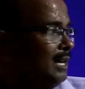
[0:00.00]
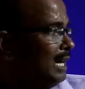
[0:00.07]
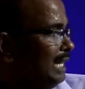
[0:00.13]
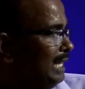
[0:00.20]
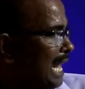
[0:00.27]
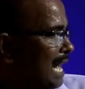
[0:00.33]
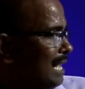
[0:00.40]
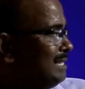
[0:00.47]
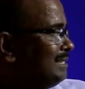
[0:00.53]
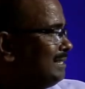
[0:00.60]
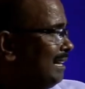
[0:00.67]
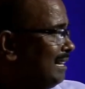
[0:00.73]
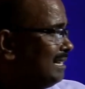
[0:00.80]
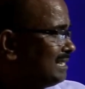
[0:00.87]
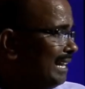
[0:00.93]
Lungs,
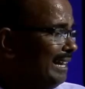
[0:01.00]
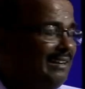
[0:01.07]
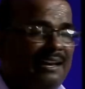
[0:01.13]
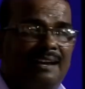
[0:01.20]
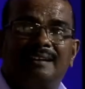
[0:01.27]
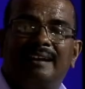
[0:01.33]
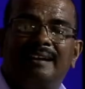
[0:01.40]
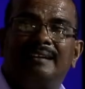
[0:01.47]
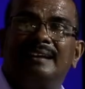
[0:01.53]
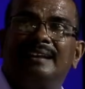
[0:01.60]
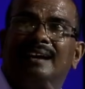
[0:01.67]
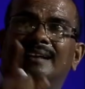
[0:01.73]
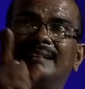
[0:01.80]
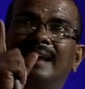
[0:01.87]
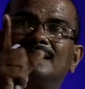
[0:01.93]
skin and kidney
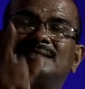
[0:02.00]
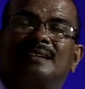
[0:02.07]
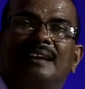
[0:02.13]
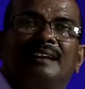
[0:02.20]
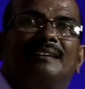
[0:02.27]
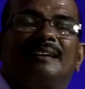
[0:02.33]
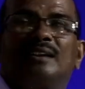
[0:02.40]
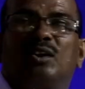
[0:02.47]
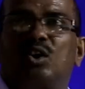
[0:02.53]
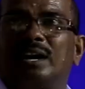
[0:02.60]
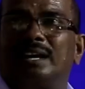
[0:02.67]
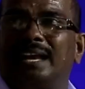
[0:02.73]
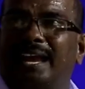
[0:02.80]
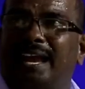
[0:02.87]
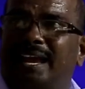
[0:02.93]
are the excretory
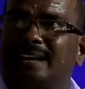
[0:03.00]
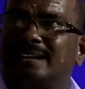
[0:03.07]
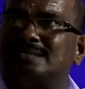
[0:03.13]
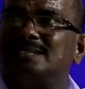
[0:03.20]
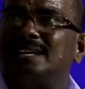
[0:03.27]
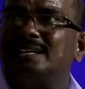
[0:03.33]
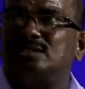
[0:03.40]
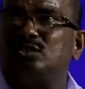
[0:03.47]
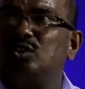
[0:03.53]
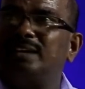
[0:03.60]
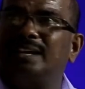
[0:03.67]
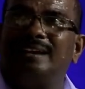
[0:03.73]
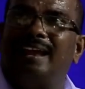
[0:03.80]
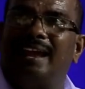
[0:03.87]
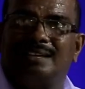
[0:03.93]
organ. Anus is not
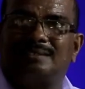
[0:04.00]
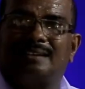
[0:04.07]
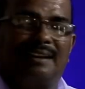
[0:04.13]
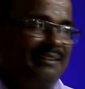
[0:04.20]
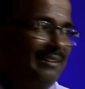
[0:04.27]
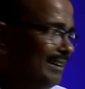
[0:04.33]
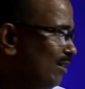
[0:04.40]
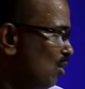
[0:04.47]
an excretory